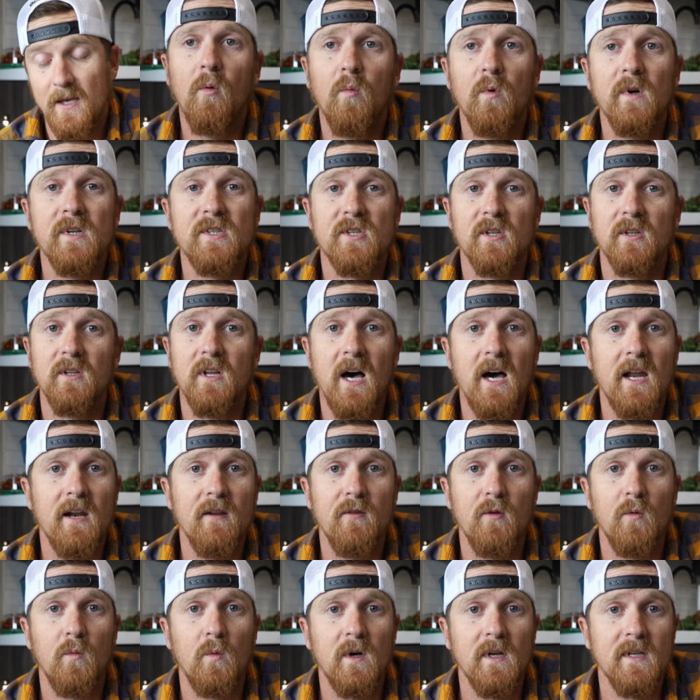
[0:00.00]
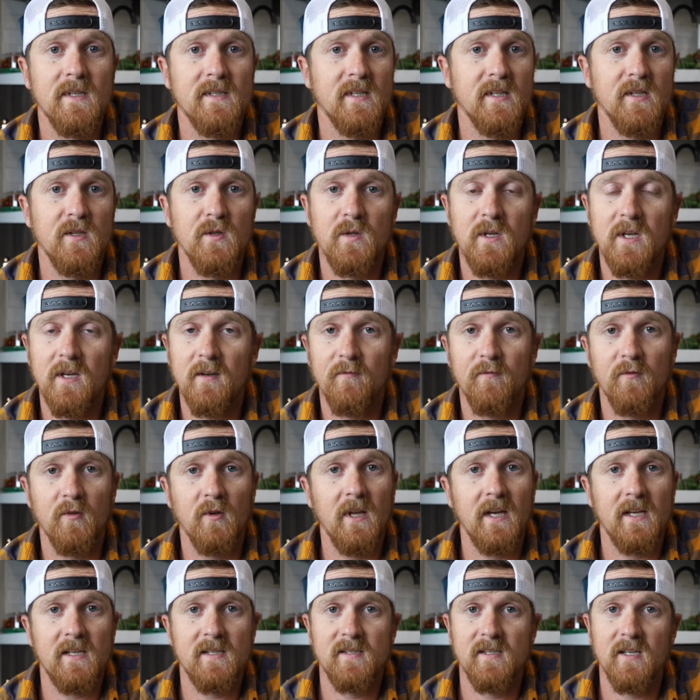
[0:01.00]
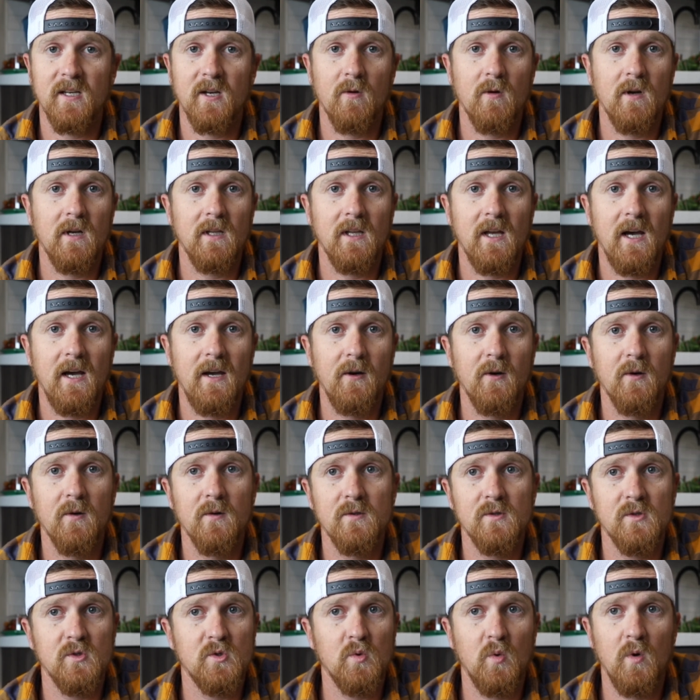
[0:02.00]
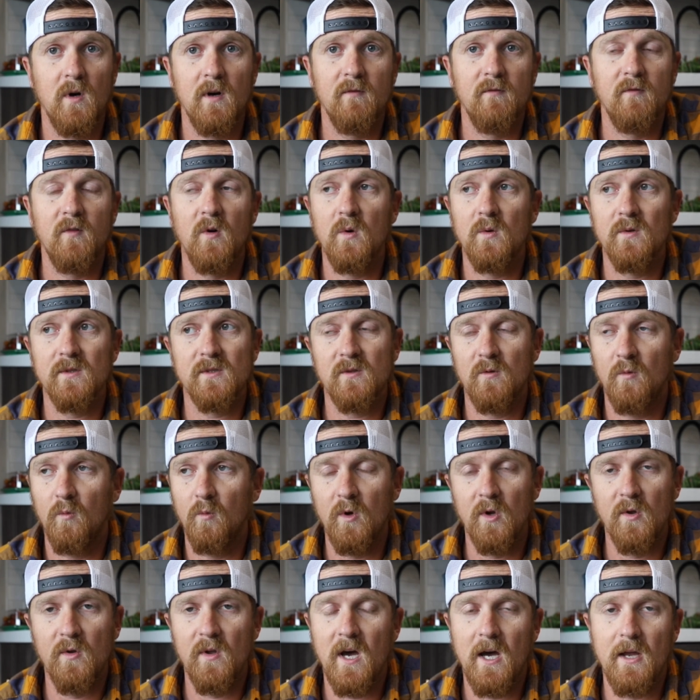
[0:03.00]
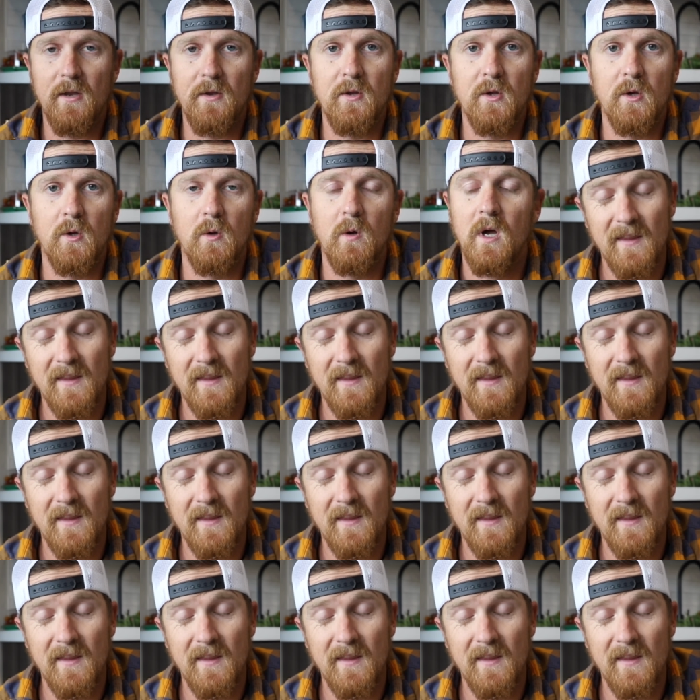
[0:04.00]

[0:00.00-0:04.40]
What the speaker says: which a lot of the ones that you get for like cigarette lighters or 12 volts will not do.